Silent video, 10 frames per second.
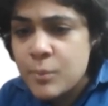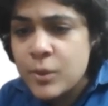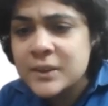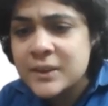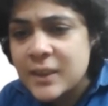The
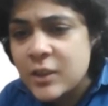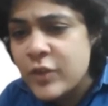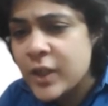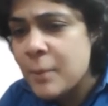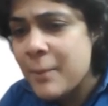most
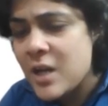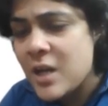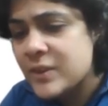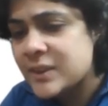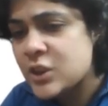significant
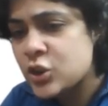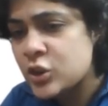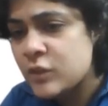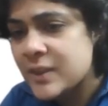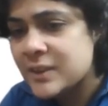
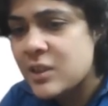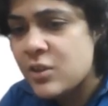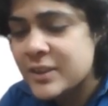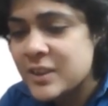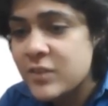manifestations of these
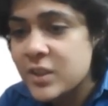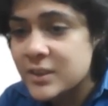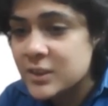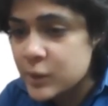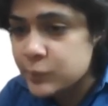literacy were
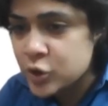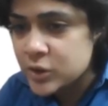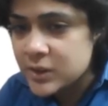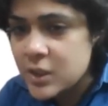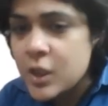
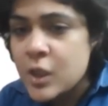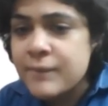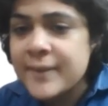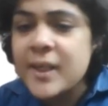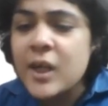inscriptions,
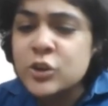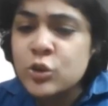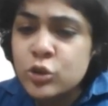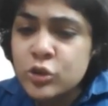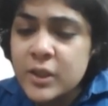with the
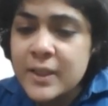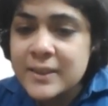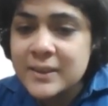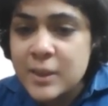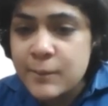Asokan
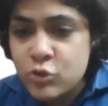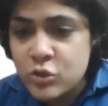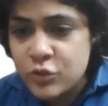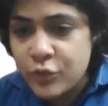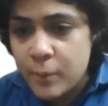
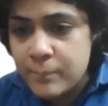inscriptions